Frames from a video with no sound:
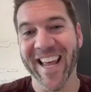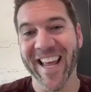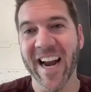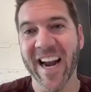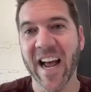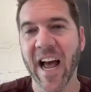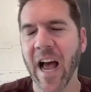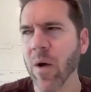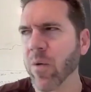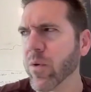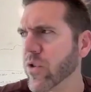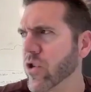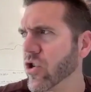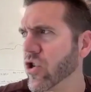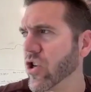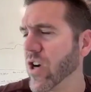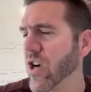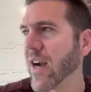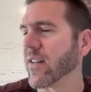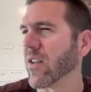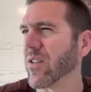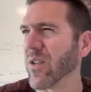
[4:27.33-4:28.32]
And I was
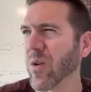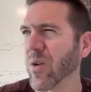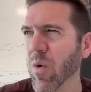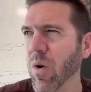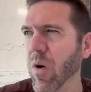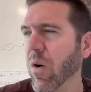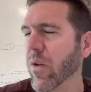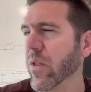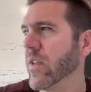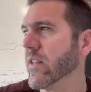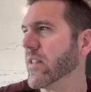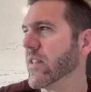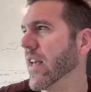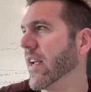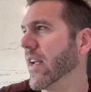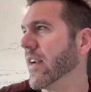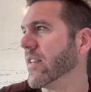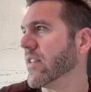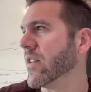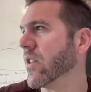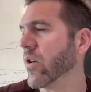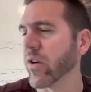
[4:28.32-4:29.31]
shocked. I was like, what are these
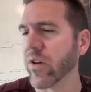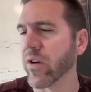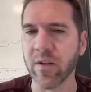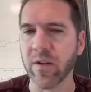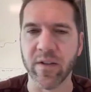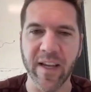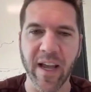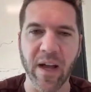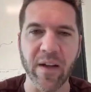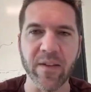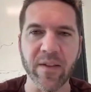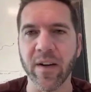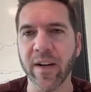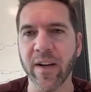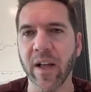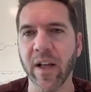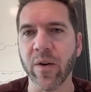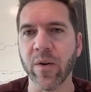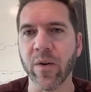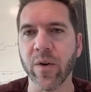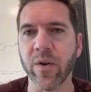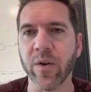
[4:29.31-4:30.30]
things? And they're like, oh, it's a countdown
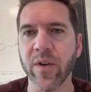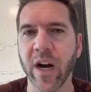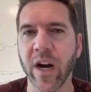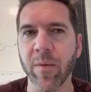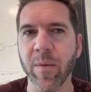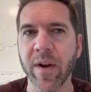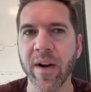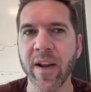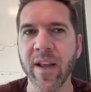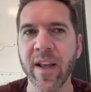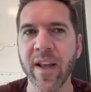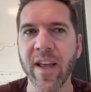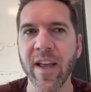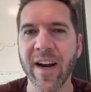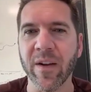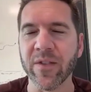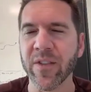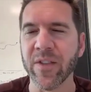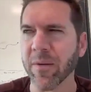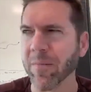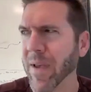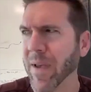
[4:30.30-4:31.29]
calendar retirement. And
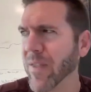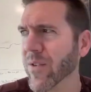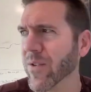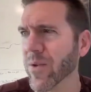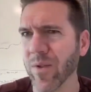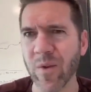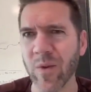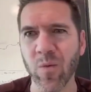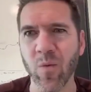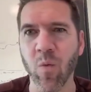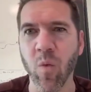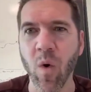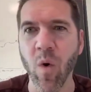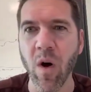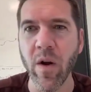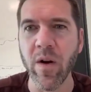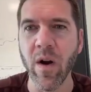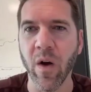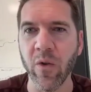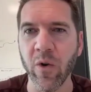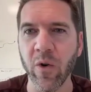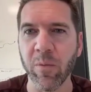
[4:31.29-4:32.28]
I was like, man, there's only
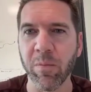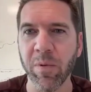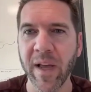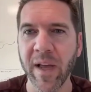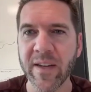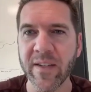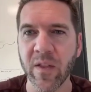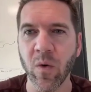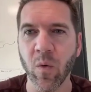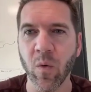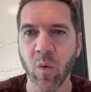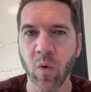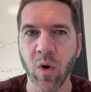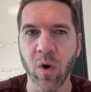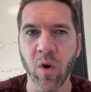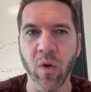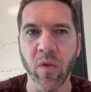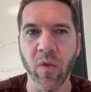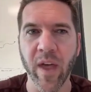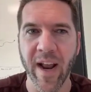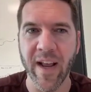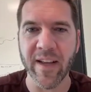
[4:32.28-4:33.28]
one other place in the
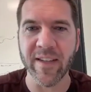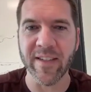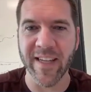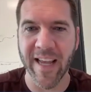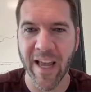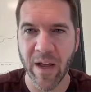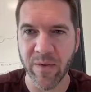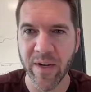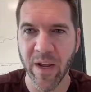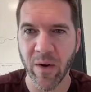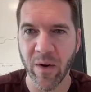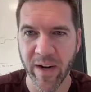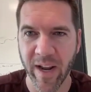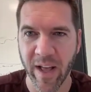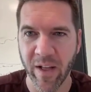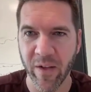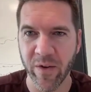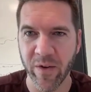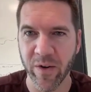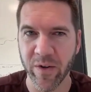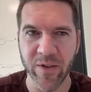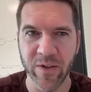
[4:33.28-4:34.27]
world that has countdown
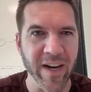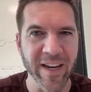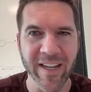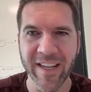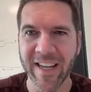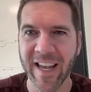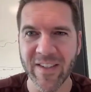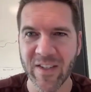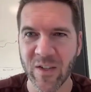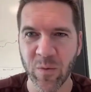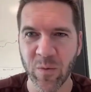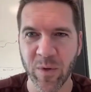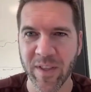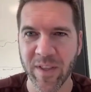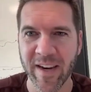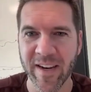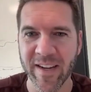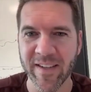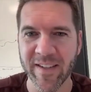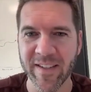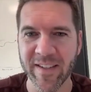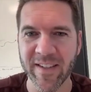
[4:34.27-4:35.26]
calendars. Any guesses what
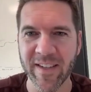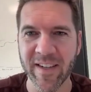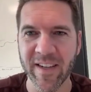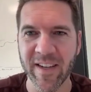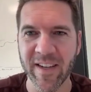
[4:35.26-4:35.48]
that is?